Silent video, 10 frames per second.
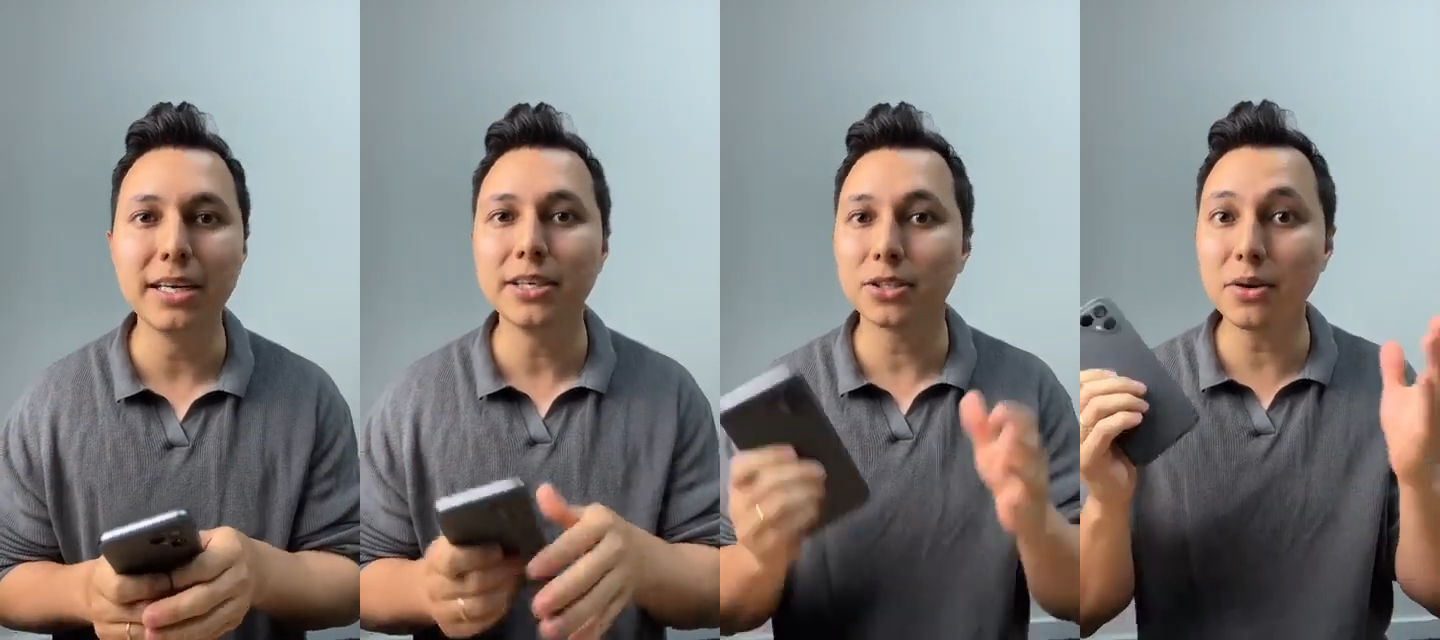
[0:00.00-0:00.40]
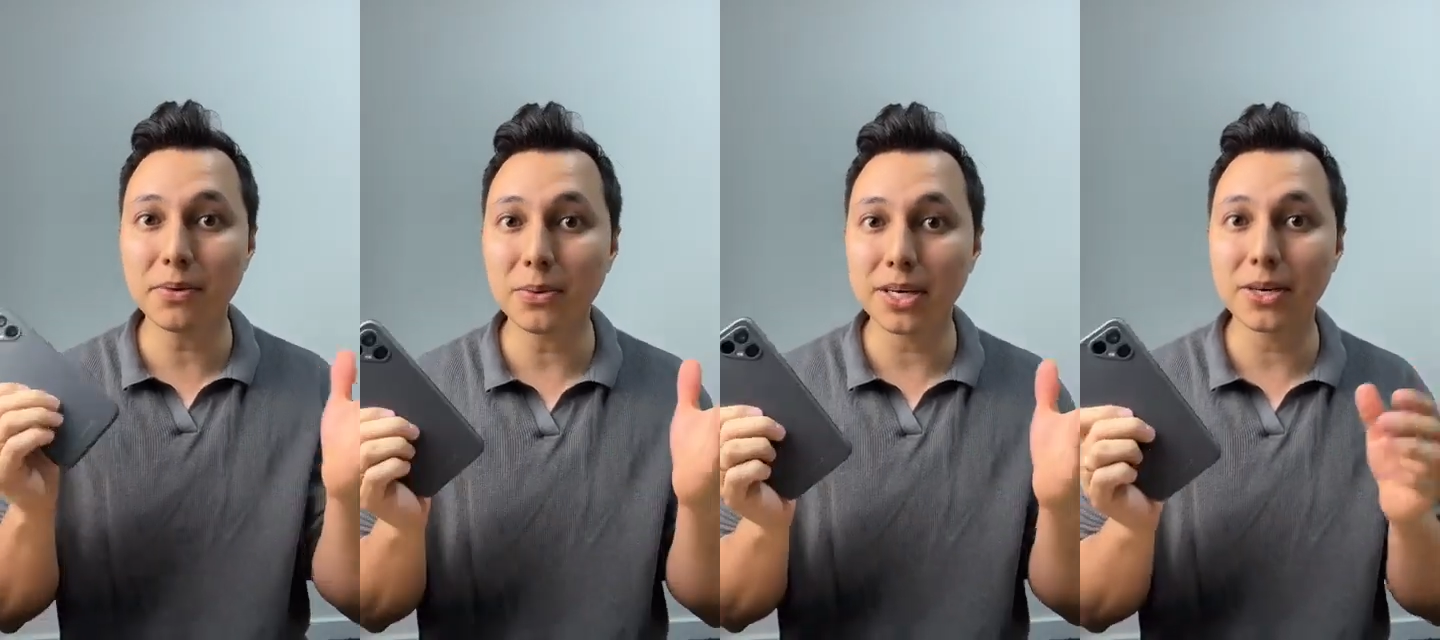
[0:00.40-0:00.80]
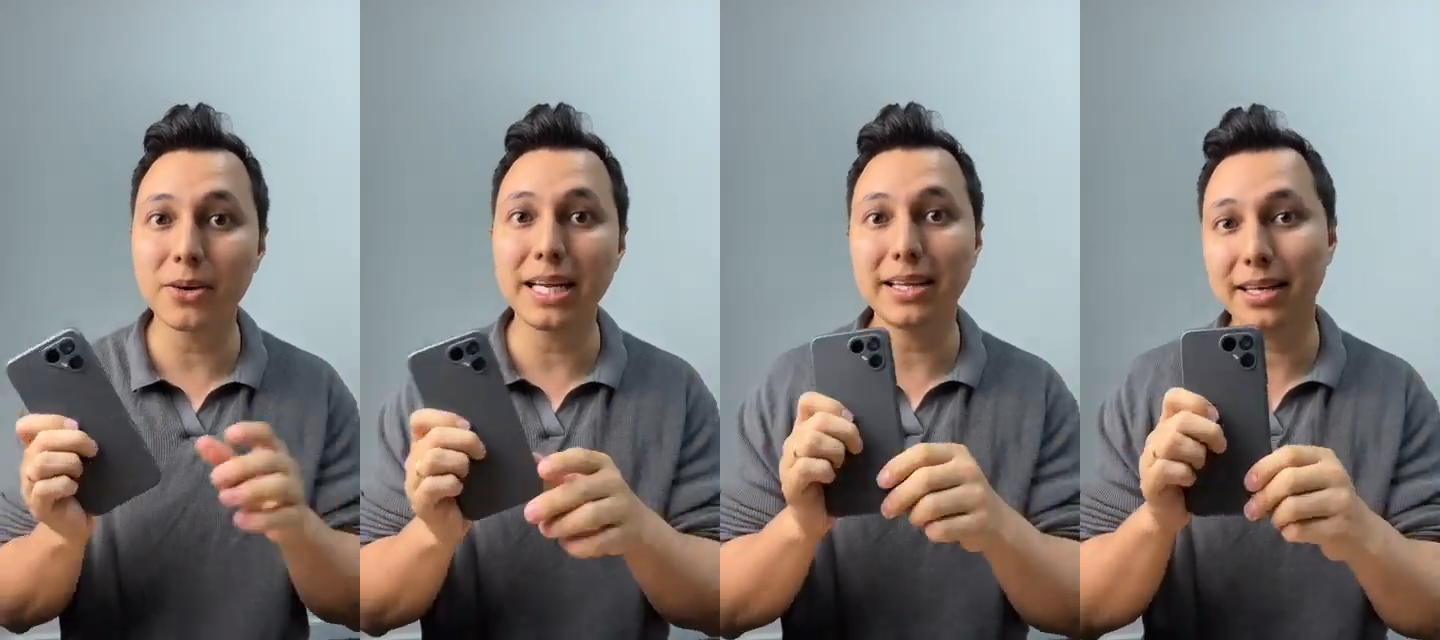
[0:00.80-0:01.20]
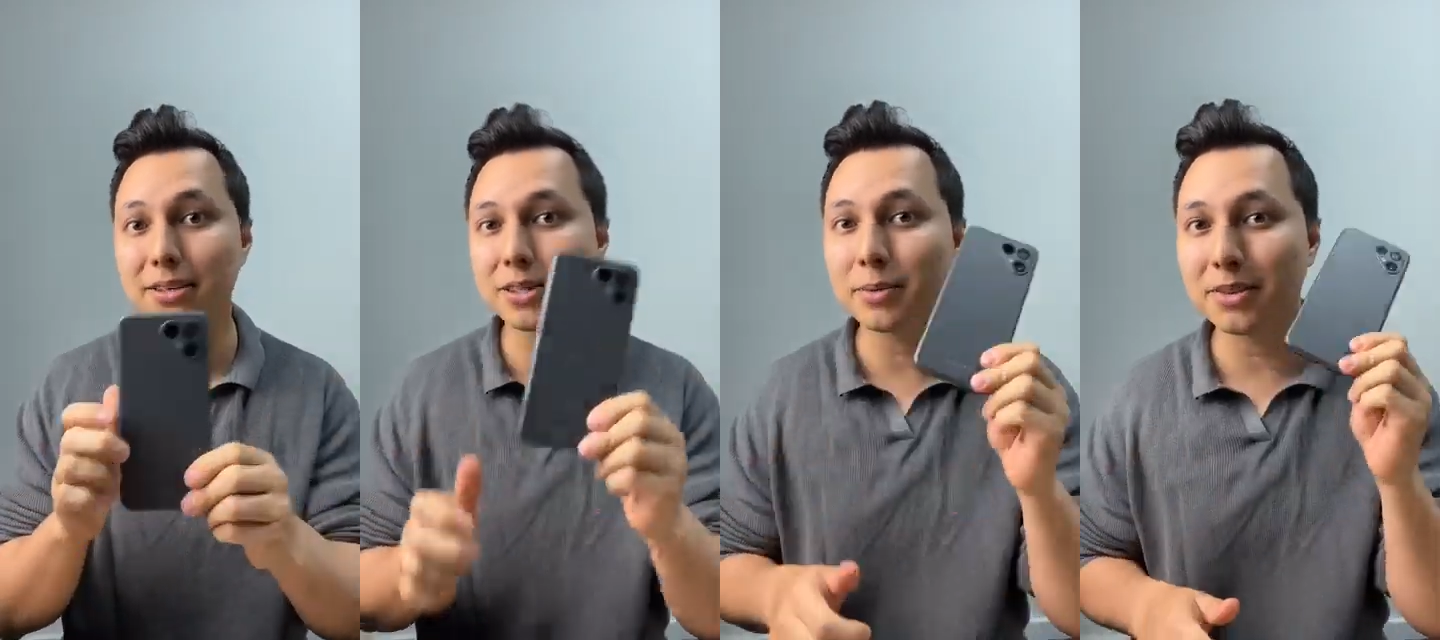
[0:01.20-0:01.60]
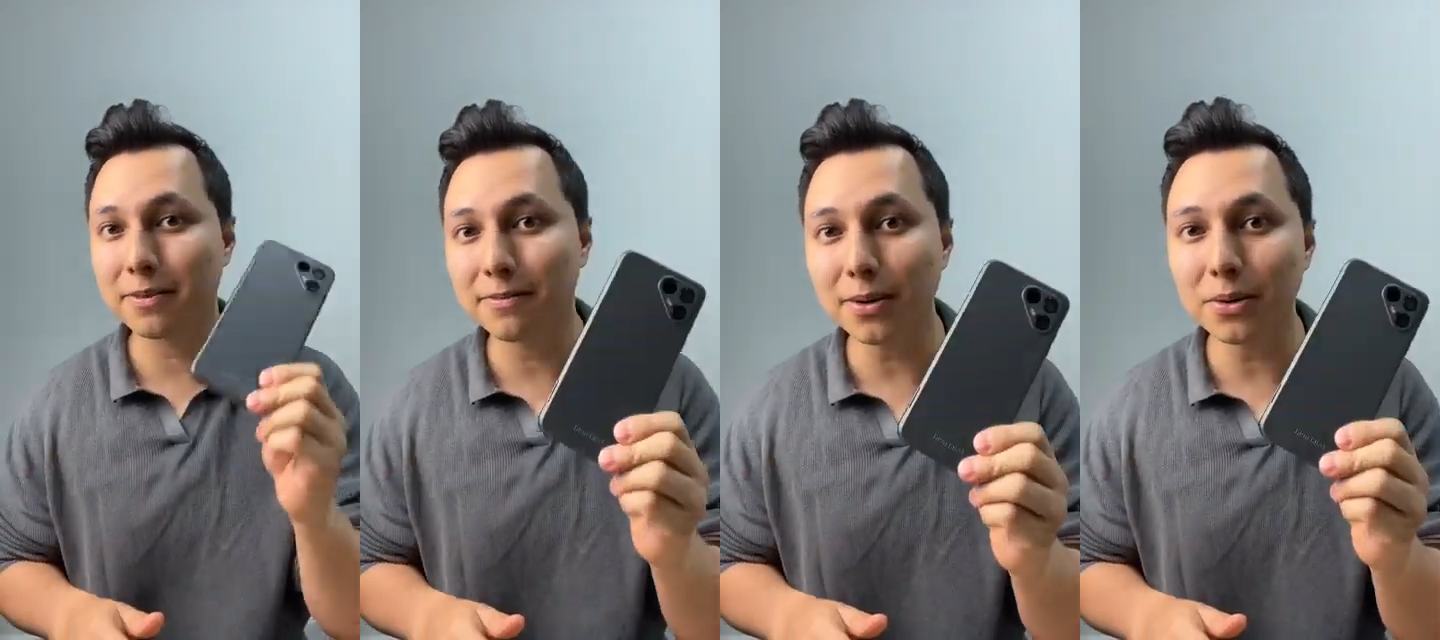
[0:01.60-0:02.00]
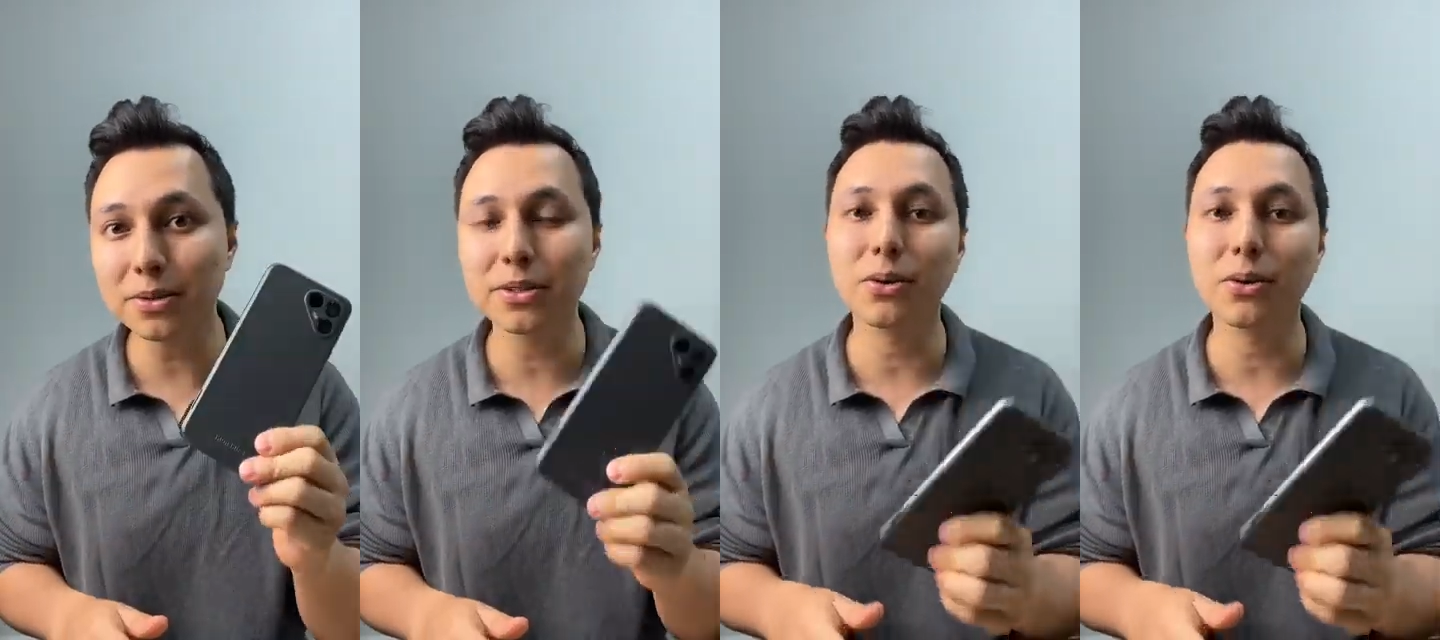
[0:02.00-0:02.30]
So if you want to know anything else about the phones